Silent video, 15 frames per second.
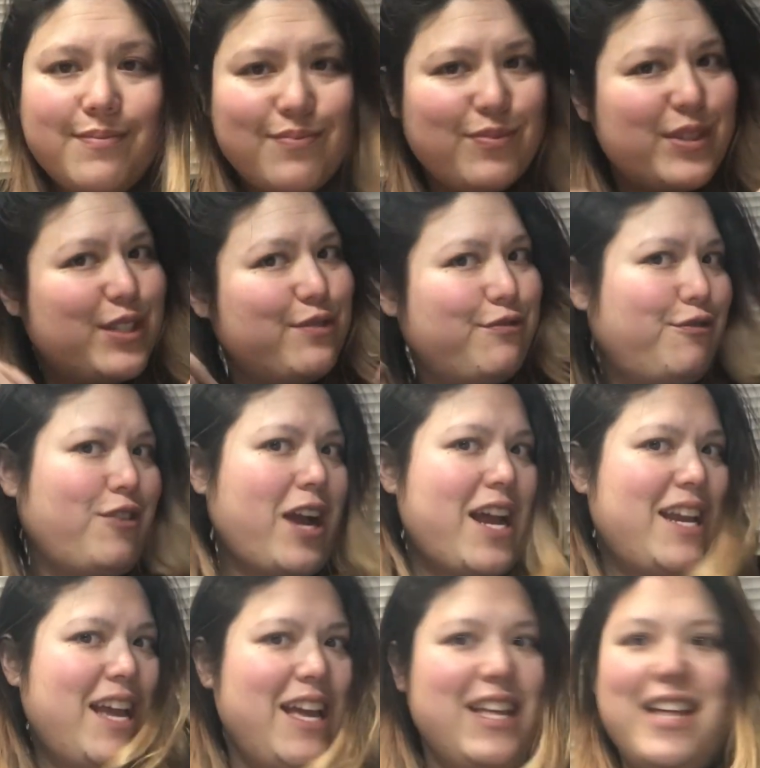it's
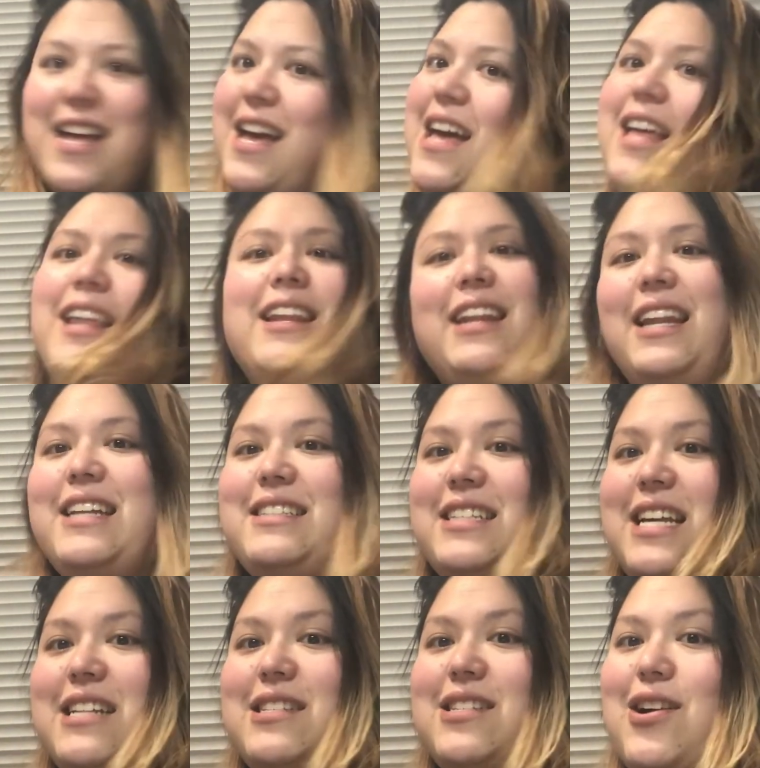Friday. Let's
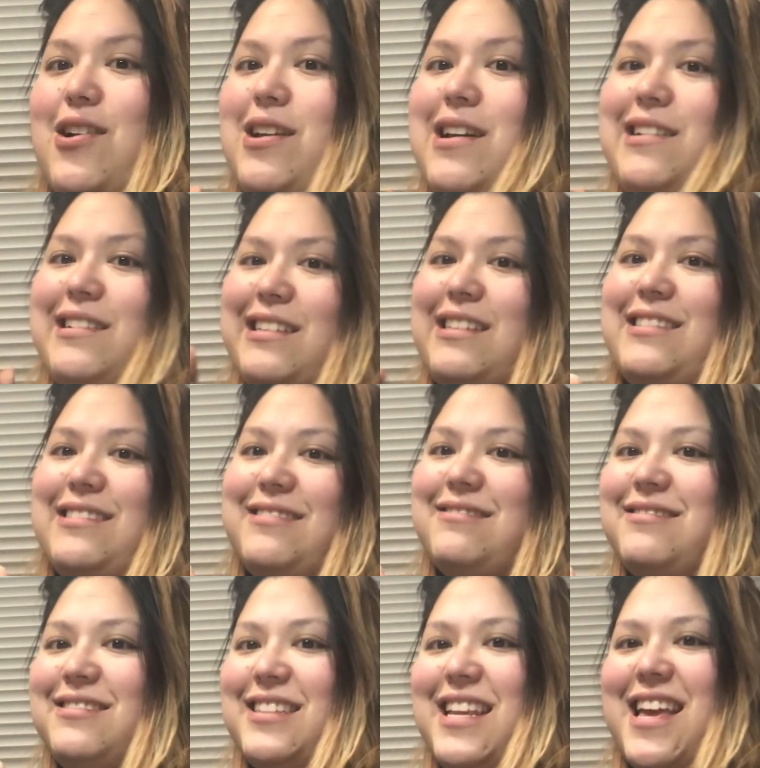get started.
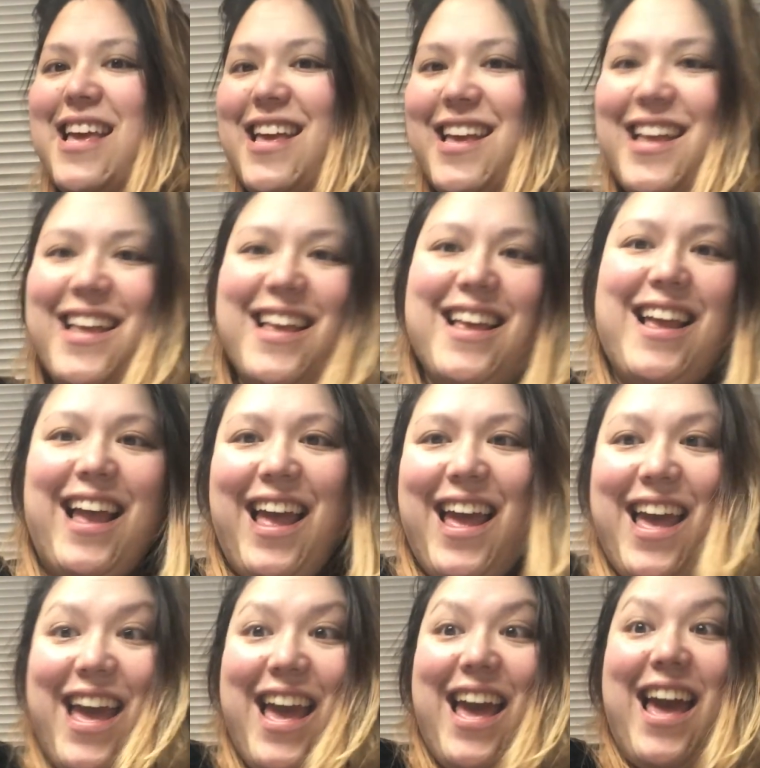And
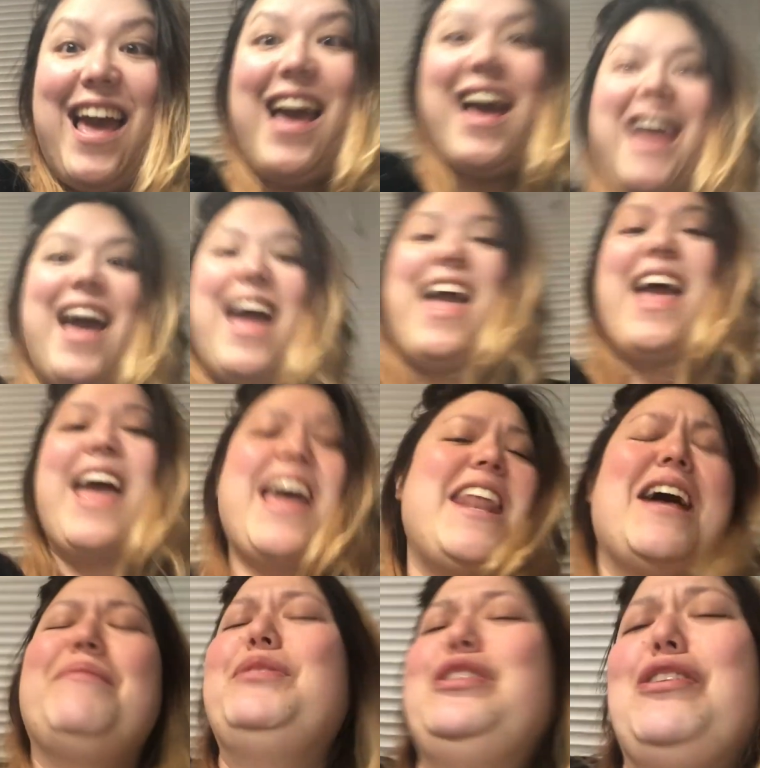
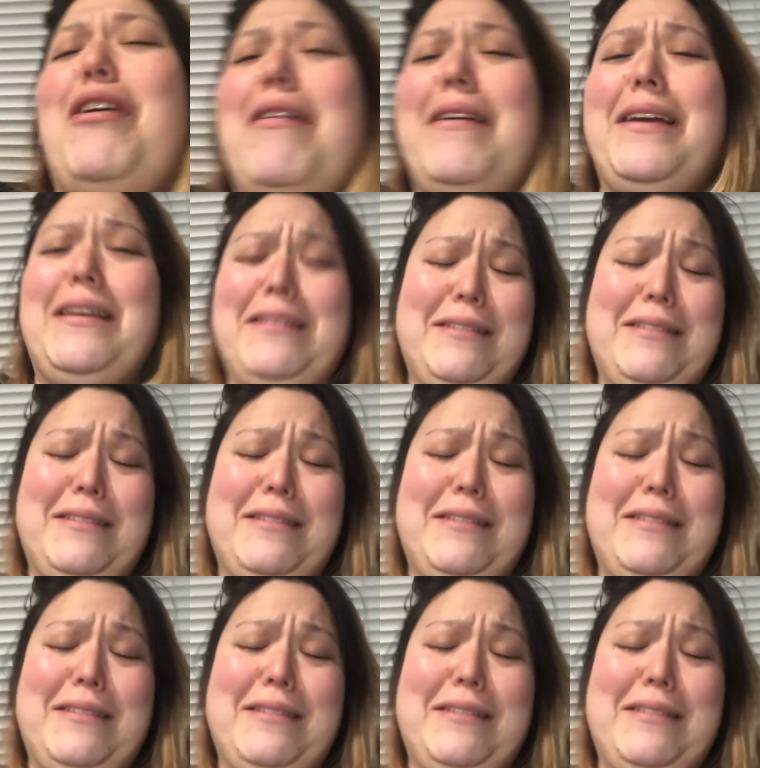I'm sorry,